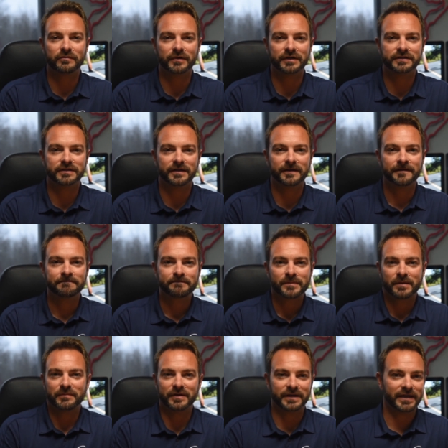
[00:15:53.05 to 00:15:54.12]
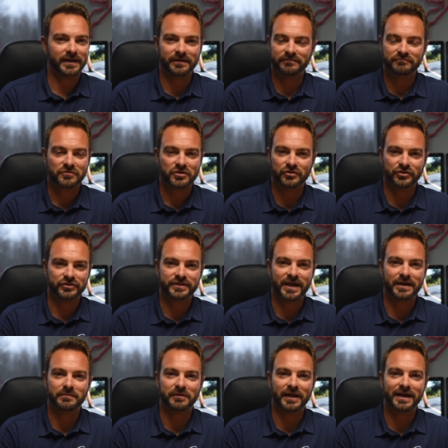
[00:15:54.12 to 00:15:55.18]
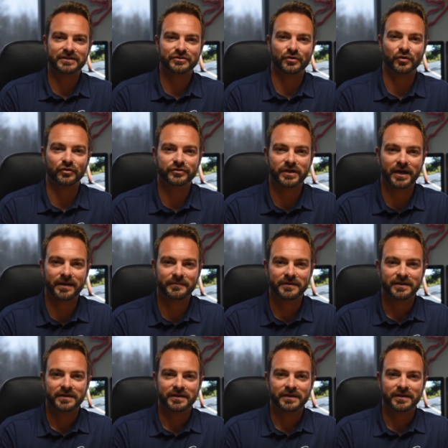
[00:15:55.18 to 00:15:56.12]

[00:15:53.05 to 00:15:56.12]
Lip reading: But again, just had a blast the whole time.